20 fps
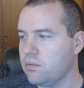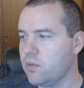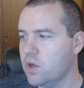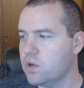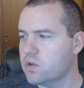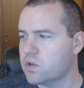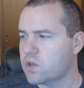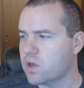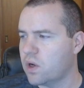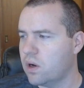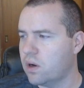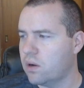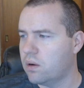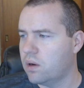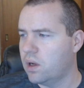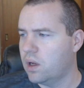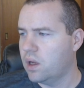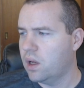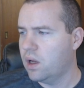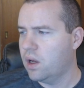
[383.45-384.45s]
So,
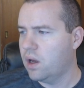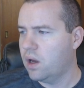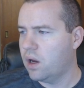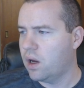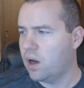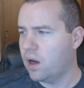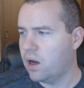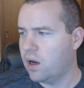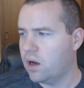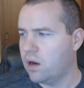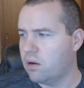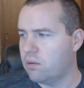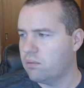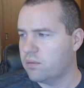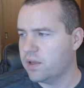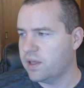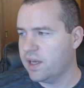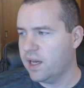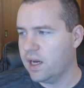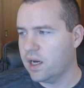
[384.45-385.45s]

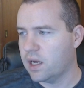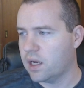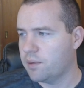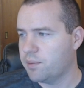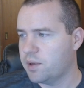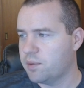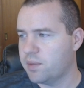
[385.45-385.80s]
yeah, I mean,